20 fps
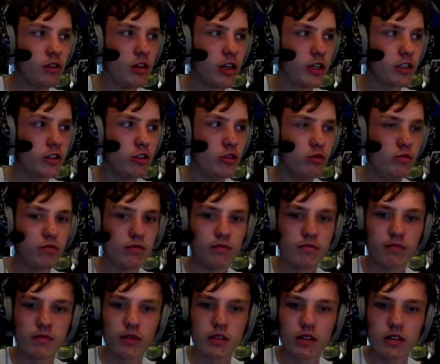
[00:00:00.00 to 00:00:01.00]
Alright, cool.
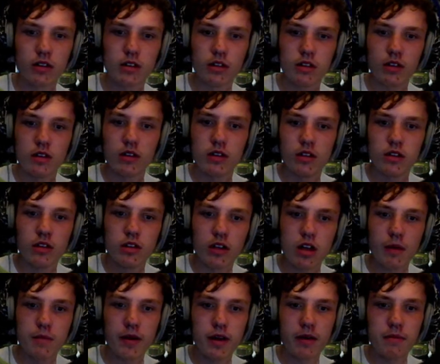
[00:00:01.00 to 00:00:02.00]

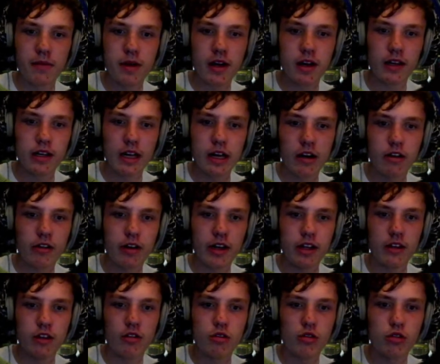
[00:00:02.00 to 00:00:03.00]
A bit better now
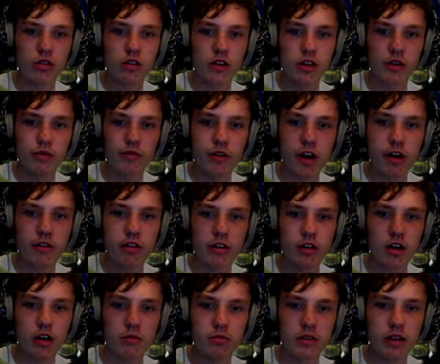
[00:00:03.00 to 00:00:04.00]
in New Long Island
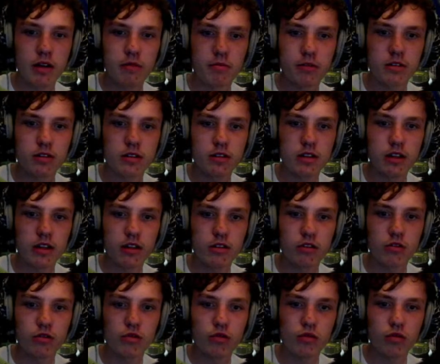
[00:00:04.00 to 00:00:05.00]
Railroad update, but
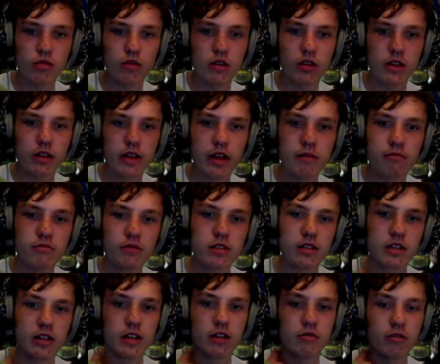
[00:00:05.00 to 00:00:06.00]
still
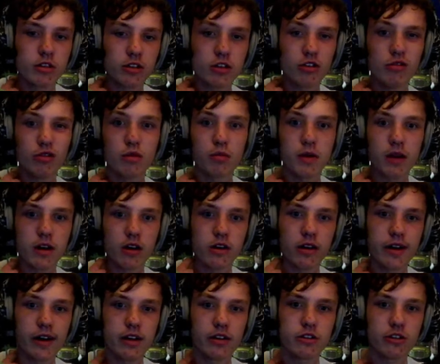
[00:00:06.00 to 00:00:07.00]
empty. Well, it's called the
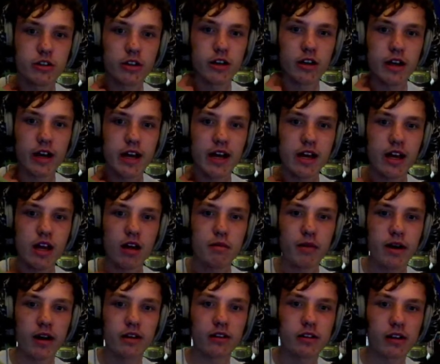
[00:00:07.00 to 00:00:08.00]
PIS, yeah. Hey,
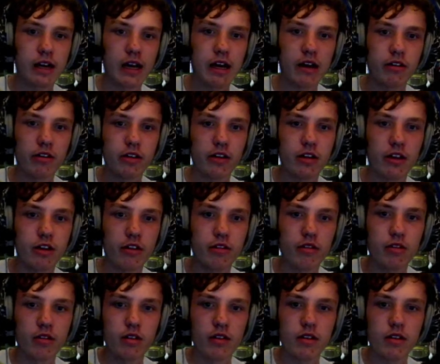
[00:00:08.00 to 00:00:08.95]
Amanda, how are you?